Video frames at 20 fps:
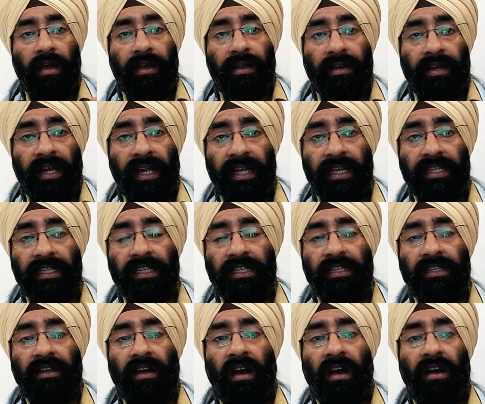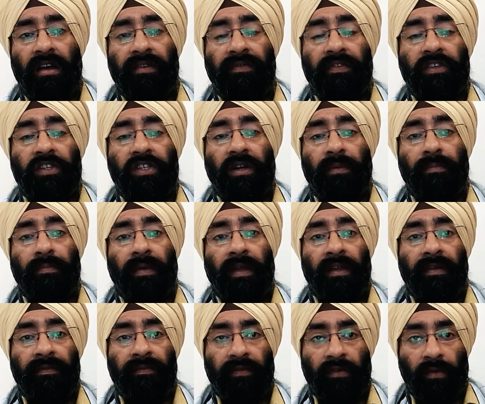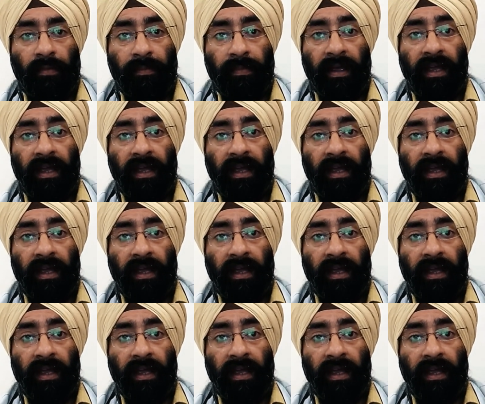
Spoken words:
raised scar which are painful.